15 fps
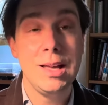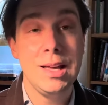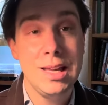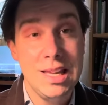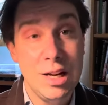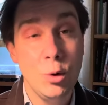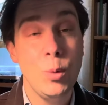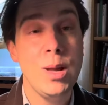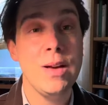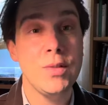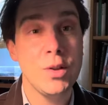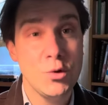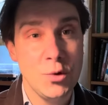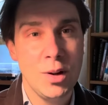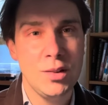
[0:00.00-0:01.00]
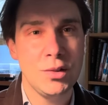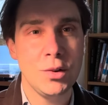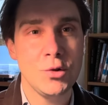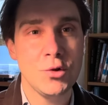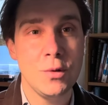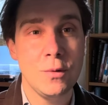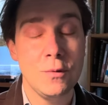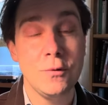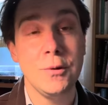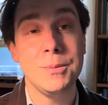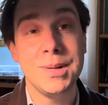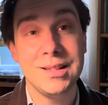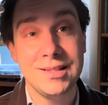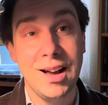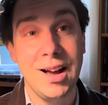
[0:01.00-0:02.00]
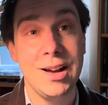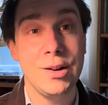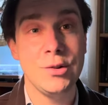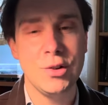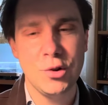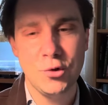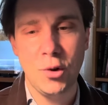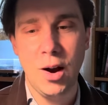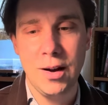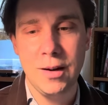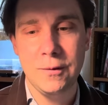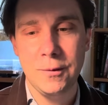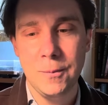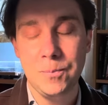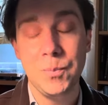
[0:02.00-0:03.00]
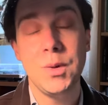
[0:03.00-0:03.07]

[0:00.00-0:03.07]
Here we have the transition from desire to drive.